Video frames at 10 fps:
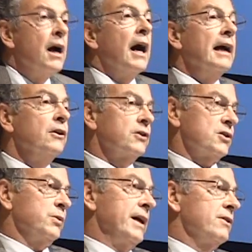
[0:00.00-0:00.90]
I looked
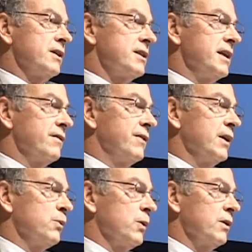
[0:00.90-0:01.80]
around to see if
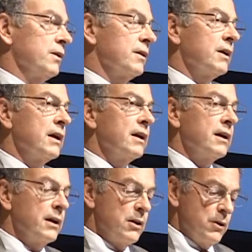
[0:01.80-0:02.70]
there were
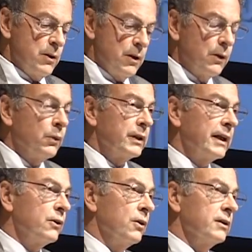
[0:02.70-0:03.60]
what they
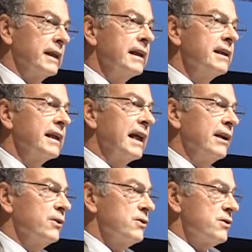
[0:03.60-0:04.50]
called
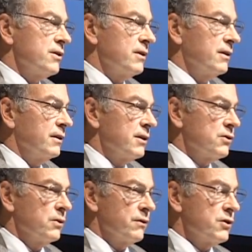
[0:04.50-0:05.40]
indicators, a
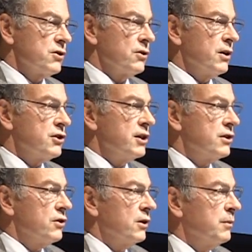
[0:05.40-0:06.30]
sort of starchy
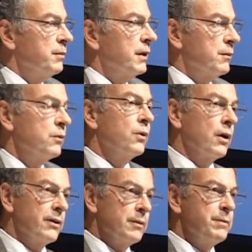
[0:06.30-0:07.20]
term, but
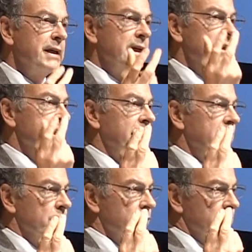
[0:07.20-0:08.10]
the big
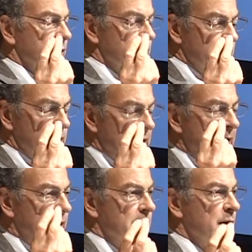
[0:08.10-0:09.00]
indicator for the
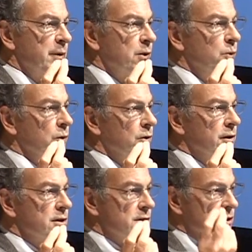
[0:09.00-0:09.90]
economic world
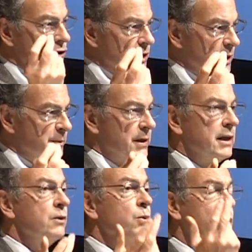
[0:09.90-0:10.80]
is the
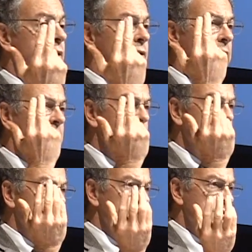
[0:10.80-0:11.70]
GDP. Were there
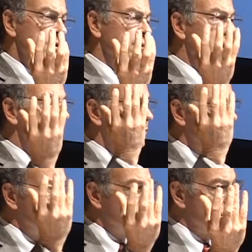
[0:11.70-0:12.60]
indicators that we could
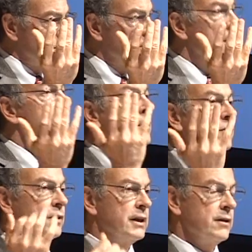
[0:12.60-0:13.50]
use
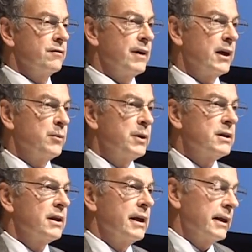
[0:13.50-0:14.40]
for the
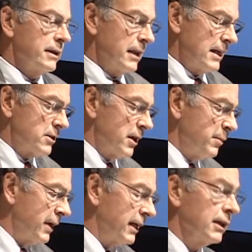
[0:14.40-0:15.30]
environment? And at that
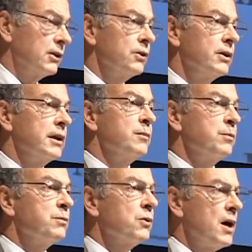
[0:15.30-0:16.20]
time I concluded
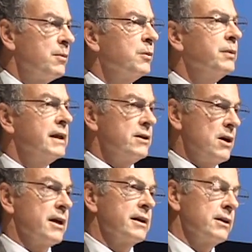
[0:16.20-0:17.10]
probably
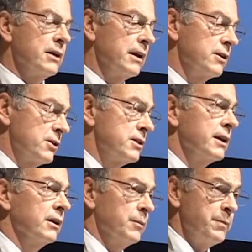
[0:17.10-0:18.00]
not, and it's
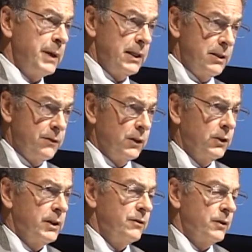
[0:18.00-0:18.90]
still a big
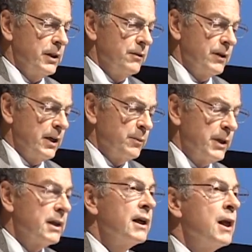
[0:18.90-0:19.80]
difficulty for the environment.